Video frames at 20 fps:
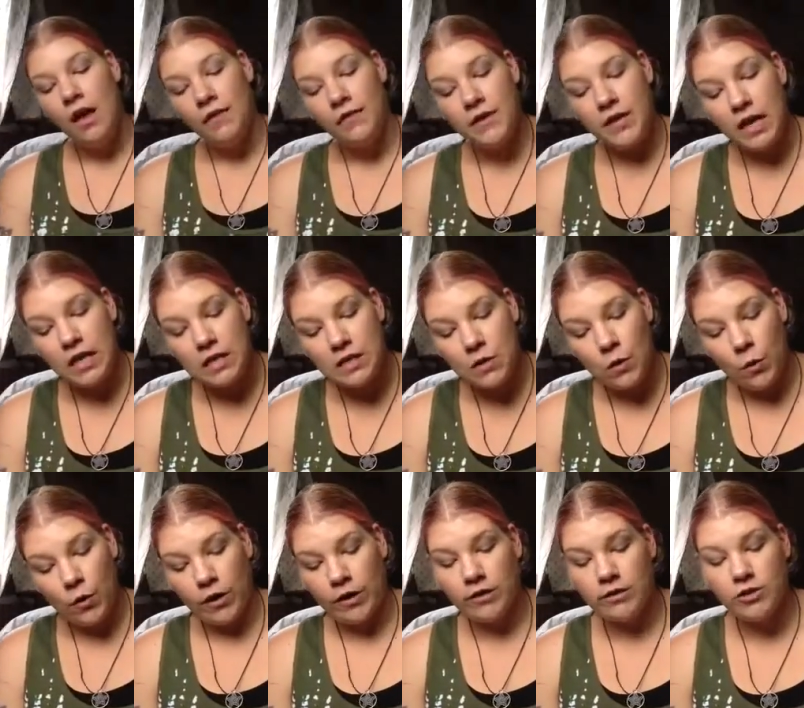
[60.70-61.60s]
The color
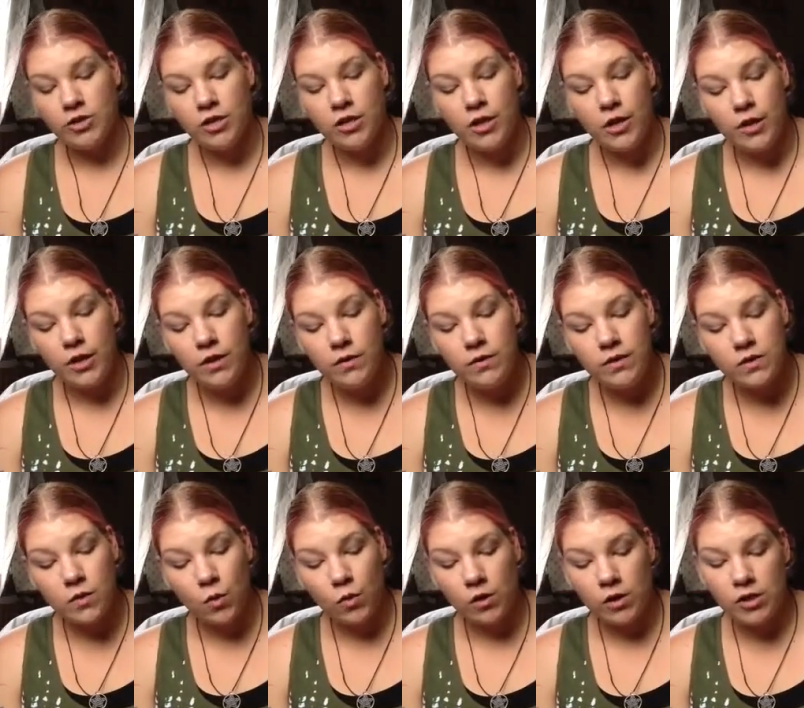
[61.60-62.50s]
orange.
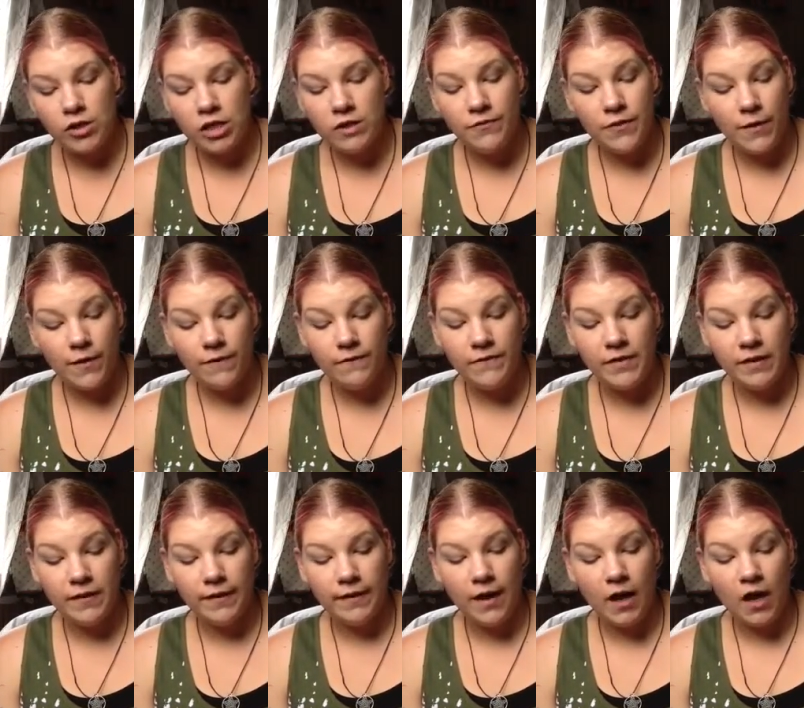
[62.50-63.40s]
Use orange if you are feeling